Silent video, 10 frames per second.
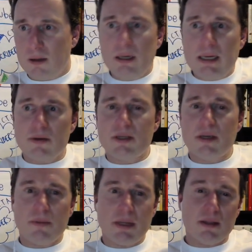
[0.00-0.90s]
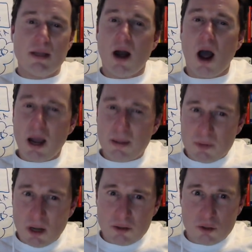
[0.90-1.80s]
Here's something that I'm
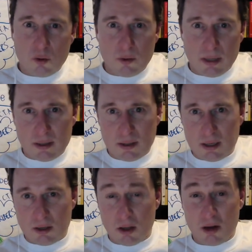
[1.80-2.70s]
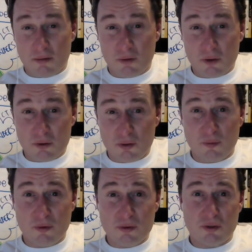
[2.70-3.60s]
not doing that a lot of YouTubers are